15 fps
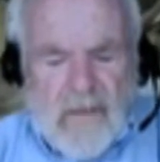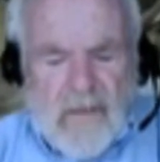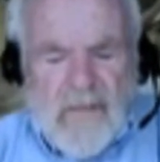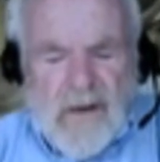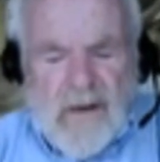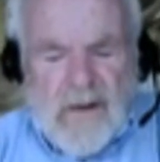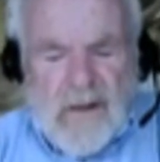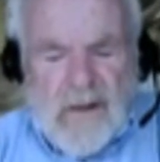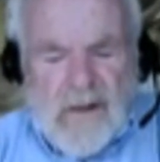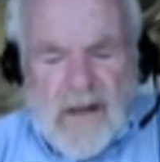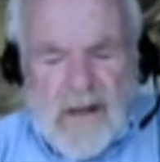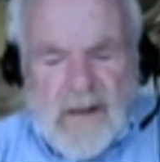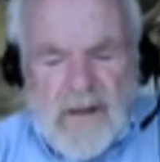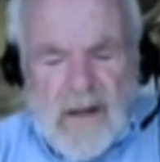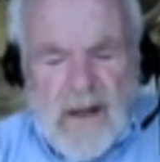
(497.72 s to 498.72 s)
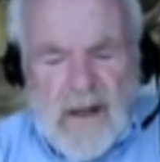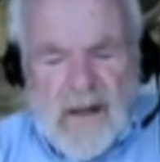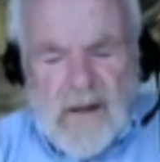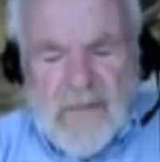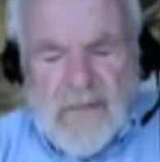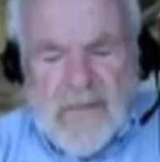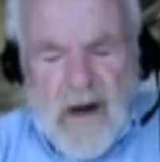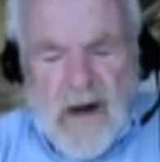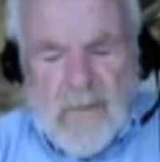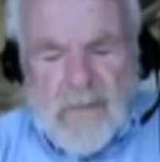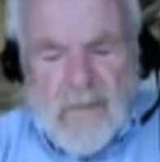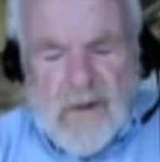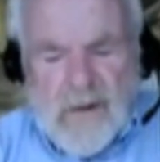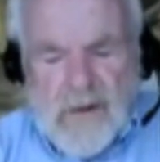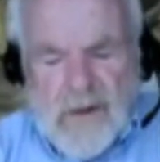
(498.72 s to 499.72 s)
Verse 16 of
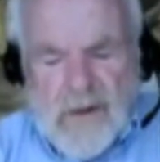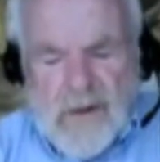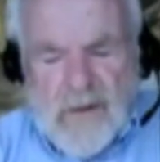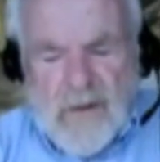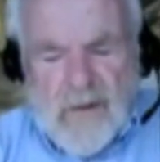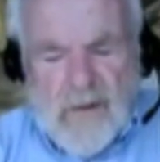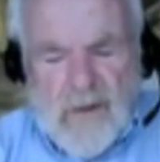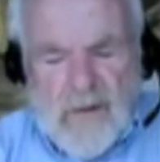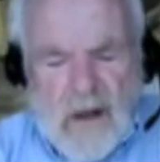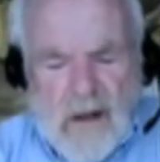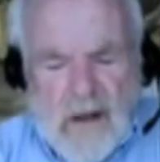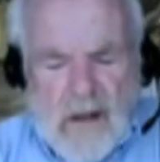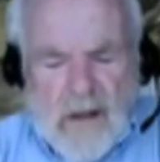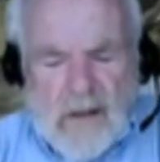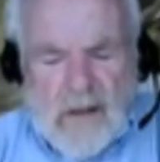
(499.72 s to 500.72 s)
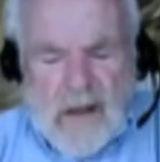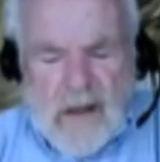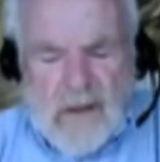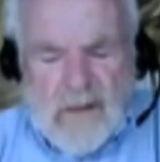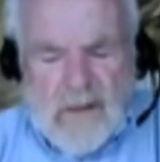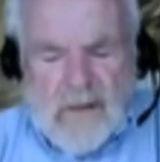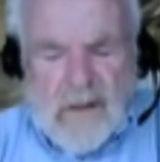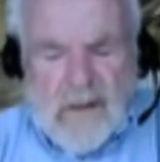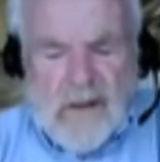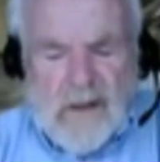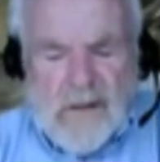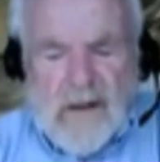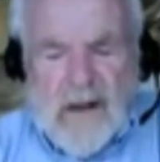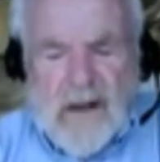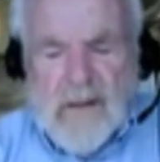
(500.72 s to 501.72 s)
chapter 2 tells
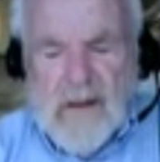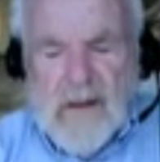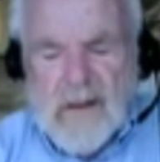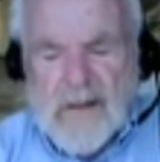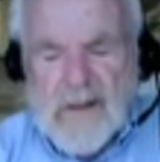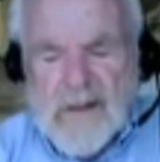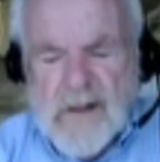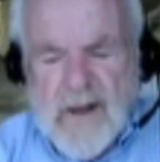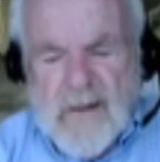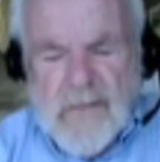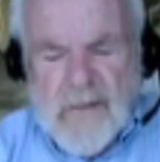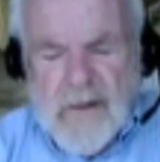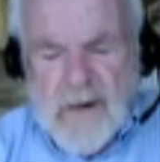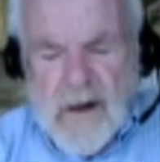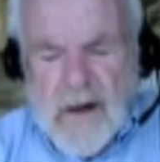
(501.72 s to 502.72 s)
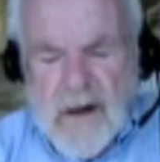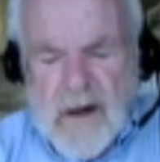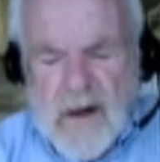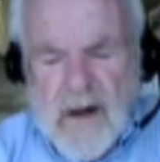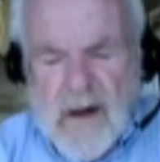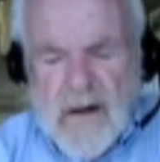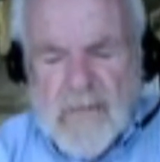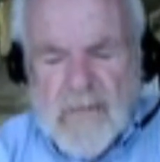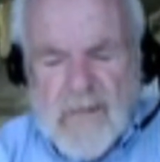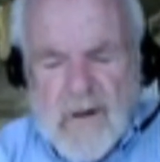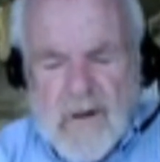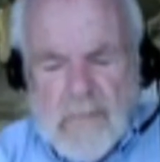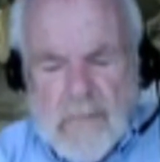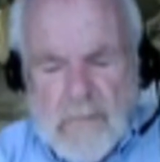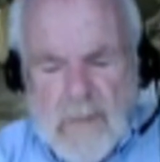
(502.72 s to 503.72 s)
us that suffering
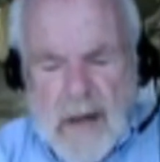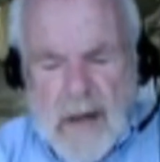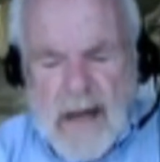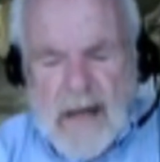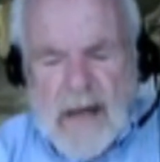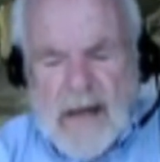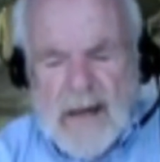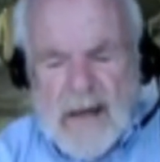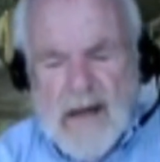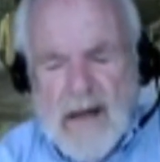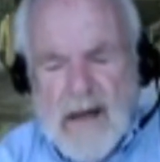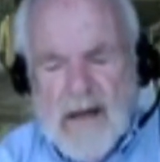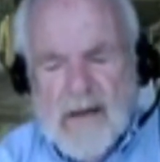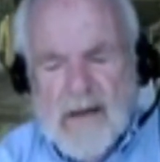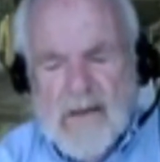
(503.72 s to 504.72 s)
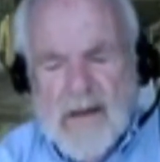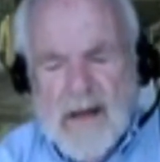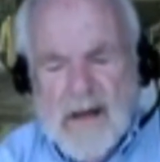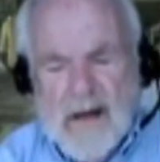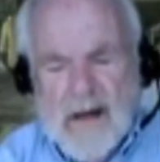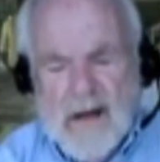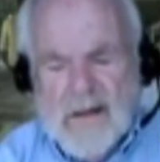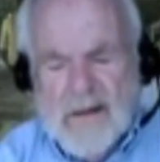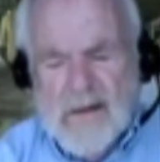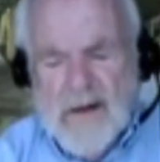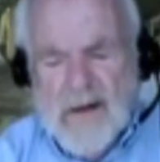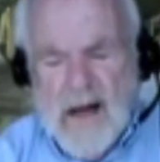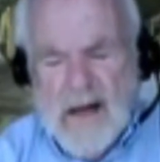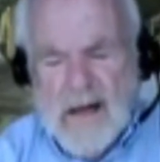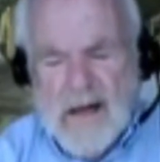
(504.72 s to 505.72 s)
from pain that has
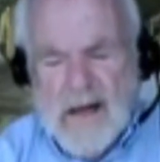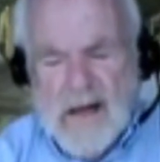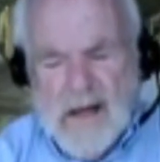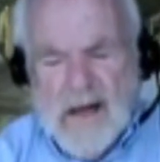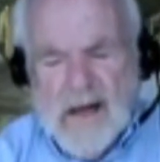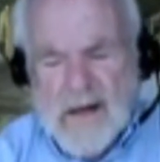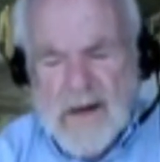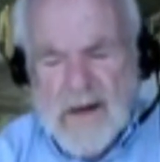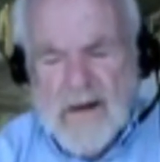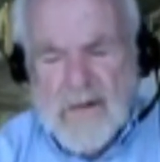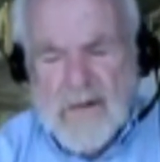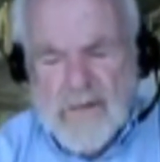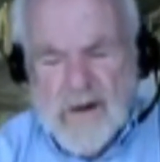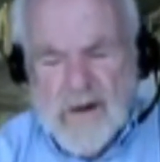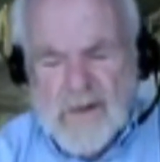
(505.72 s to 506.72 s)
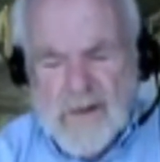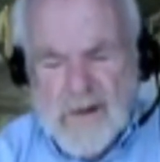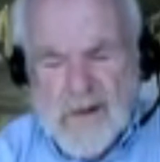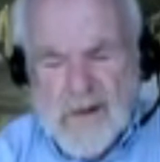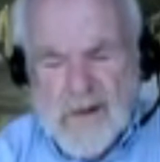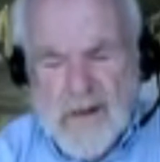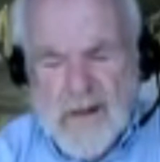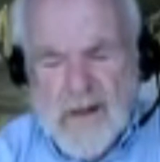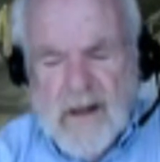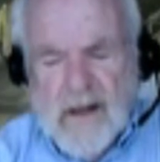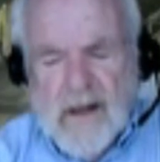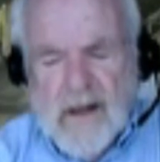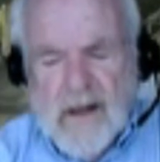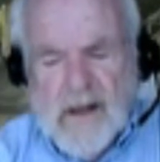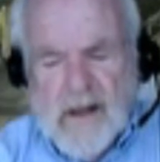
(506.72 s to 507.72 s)
not yet arisen
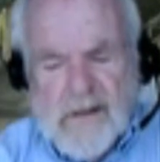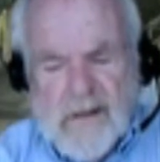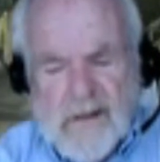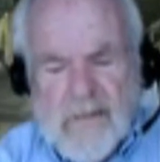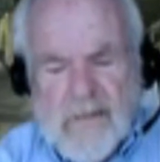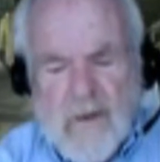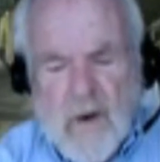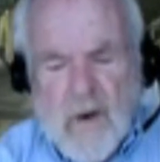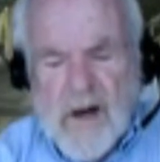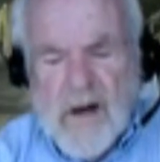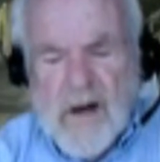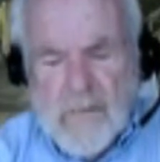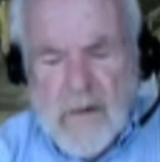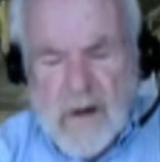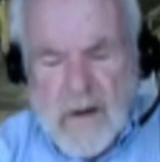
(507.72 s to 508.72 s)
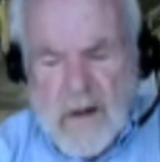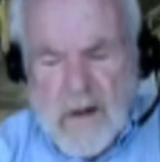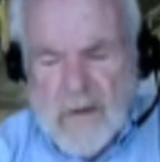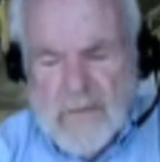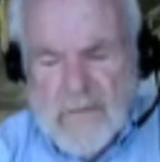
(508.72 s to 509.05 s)
is avoidable.